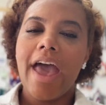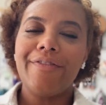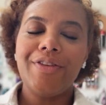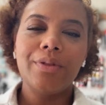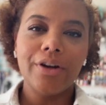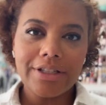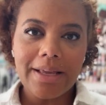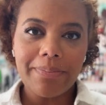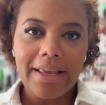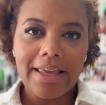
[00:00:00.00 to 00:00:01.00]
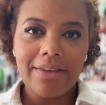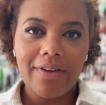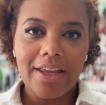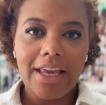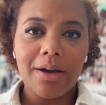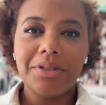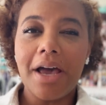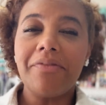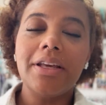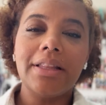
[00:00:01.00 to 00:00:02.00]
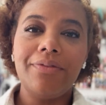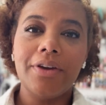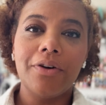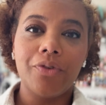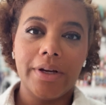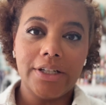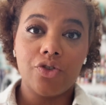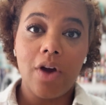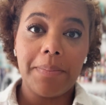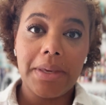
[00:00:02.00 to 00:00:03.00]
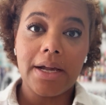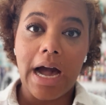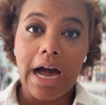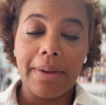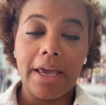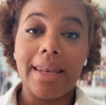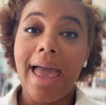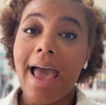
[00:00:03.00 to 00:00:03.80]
If you learned something in the video, definitely feel free to drop me a comment,